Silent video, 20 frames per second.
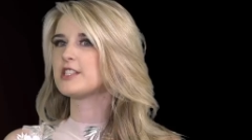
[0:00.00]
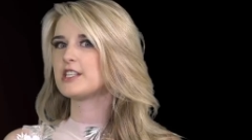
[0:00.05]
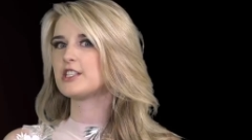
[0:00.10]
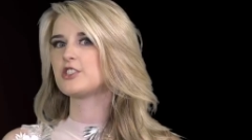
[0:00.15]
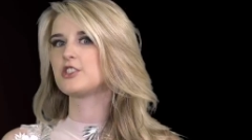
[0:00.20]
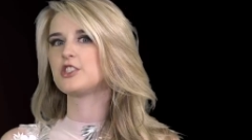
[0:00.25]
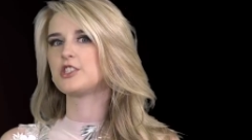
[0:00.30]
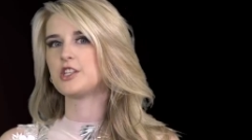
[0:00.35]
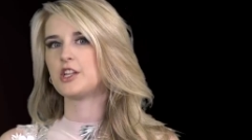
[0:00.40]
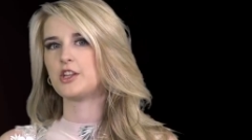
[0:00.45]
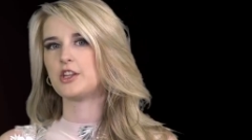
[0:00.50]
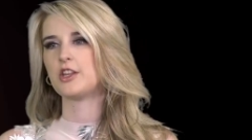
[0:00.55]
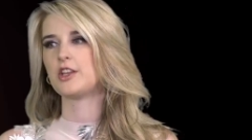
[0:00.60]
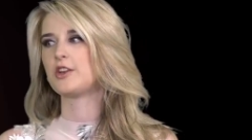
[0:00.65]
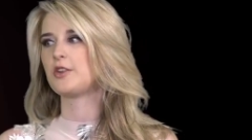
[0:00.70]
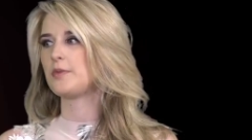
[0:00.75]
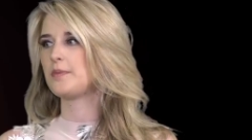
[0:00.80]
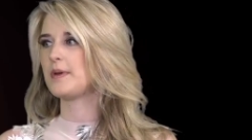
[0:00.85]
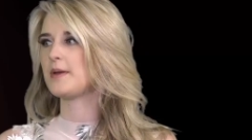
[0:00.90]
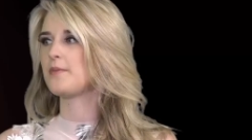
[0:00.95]
like she's a
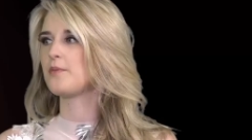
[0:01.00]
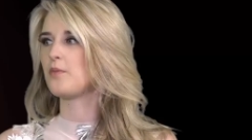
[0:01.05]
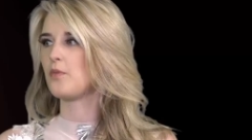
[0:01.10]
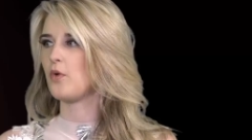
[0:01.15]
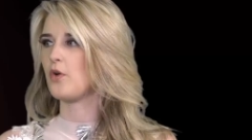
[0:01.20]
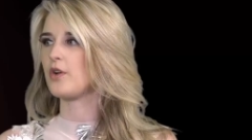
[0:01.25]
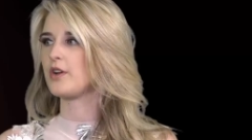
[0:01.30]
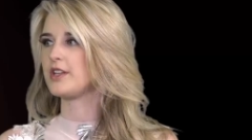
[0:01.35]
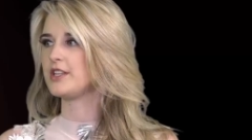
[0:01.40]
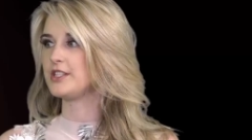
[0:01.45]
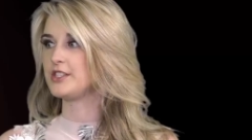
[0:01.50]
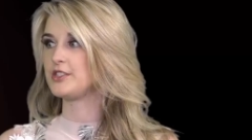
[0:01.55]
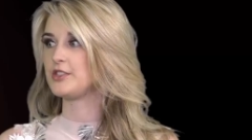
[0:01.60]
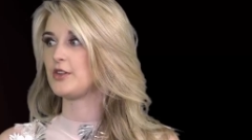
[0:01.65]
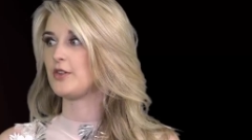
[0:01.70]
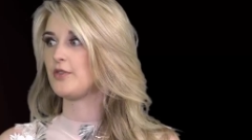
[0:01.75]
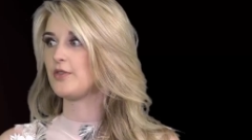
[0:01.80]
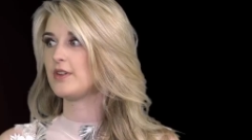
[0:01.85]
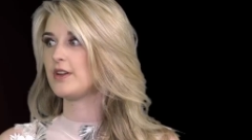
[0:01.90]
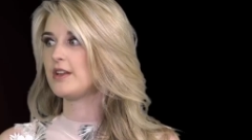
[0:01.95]
little bit more
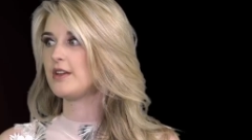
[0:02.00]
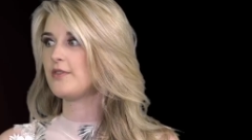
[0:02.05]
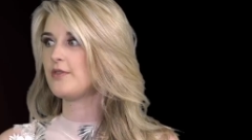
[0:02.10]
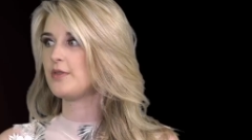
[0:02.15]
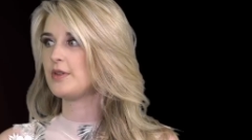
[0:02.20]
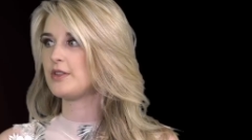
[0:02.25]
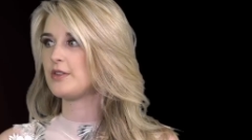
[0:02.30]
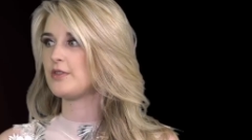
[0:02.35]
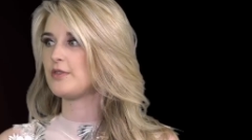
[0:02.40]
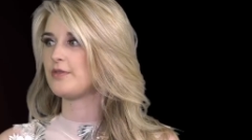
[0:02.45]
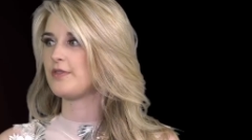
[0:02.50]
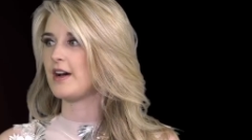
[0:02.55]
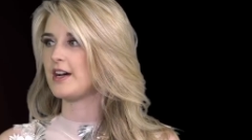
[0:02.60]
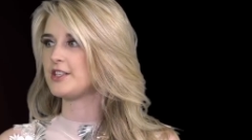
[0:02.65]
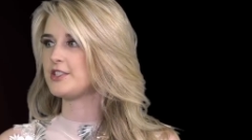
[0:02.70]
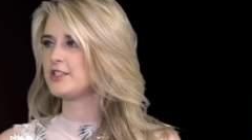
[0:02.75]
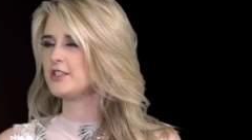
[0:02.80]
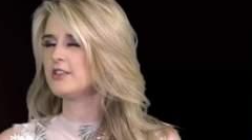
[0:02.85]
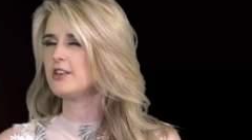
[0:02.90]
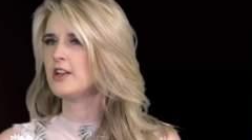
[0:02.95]
conservative with her
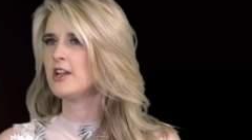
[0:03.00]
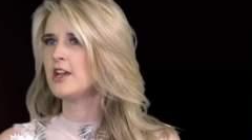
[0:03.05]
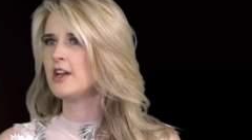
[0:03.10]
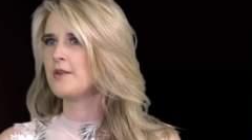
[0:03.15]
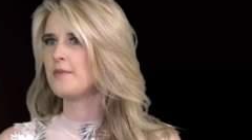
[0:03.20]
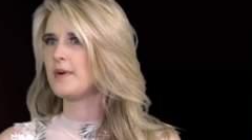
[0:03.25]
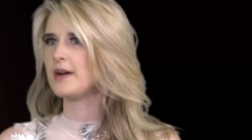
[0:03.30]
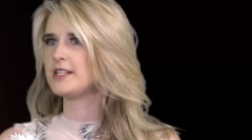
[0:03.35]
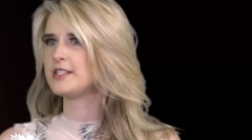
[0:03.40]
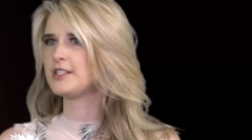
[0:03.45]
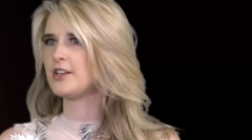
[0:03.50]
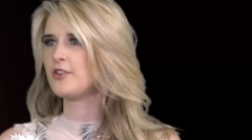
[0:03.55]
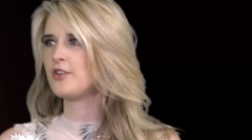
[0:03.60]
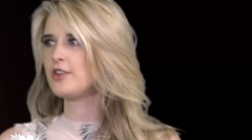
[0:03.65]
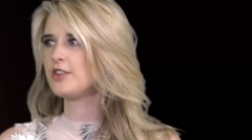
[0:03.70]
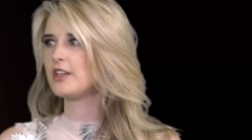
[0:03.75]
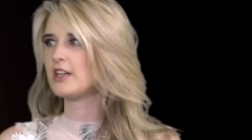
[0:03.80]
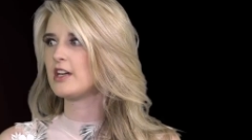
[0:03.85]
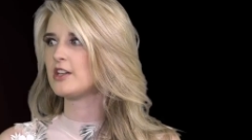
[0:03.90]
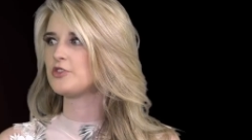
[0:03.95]
fashion. But I saw her
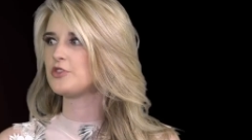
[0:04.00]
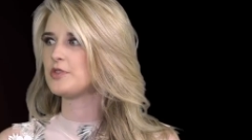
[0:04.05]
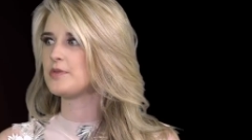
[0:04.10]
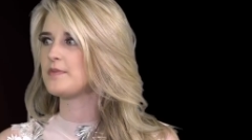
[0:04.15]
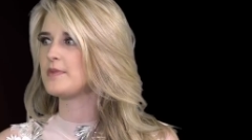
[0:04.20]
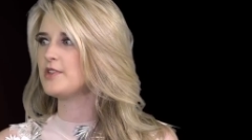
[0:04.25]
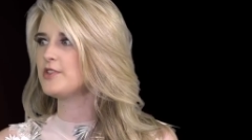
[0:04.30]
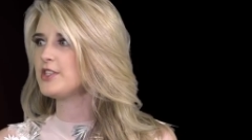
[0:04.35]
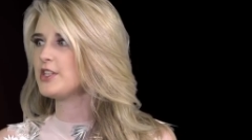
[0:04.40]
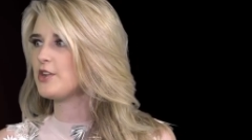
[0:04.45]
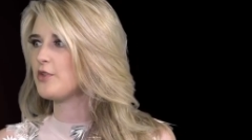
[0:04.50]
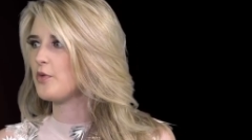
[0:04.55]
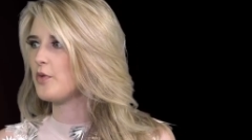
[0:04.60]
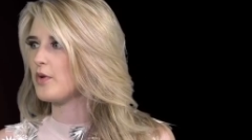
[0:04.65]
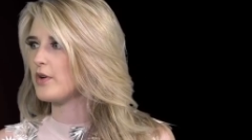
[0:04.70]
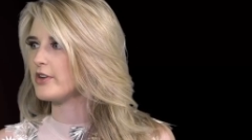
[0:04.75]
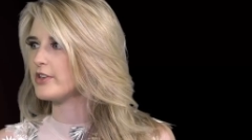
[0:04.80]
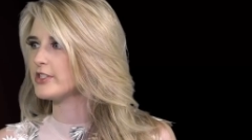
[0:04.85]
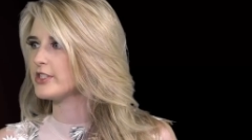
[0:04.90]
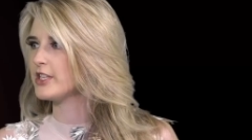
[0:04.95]
at the Country Music
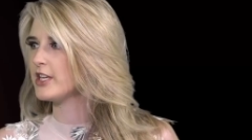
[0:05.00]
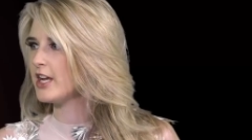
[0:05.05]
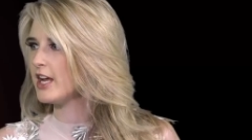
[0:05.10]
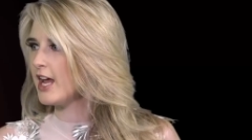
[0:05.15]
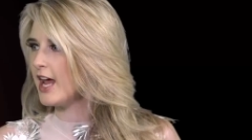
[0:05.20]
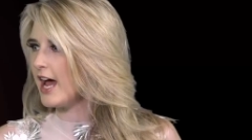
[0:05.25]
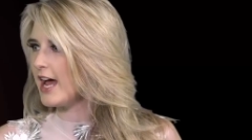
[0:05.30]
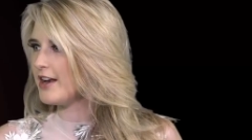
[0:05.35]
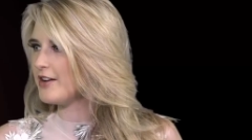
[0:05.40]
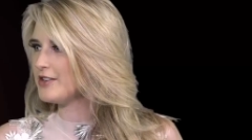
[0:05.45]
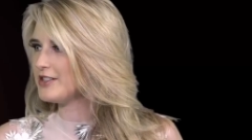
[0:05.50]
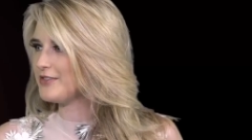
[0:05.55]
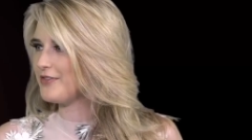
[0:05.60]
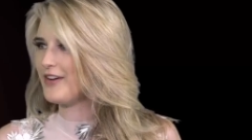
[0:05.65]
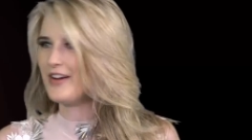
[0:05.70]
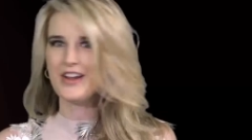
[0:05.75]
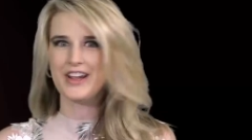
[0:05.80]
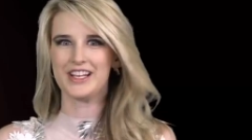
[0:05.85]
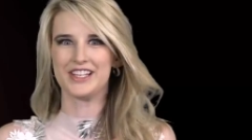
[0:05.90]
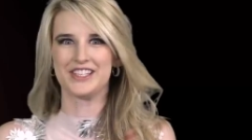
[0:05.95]
Awards and it was very